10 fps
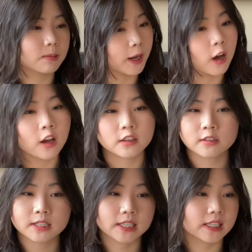my aunt
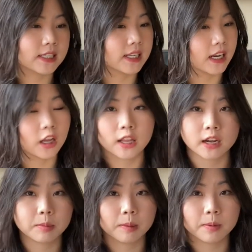uses, like a lot
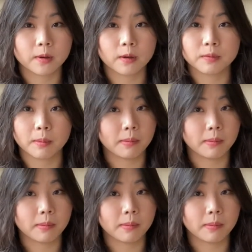of people,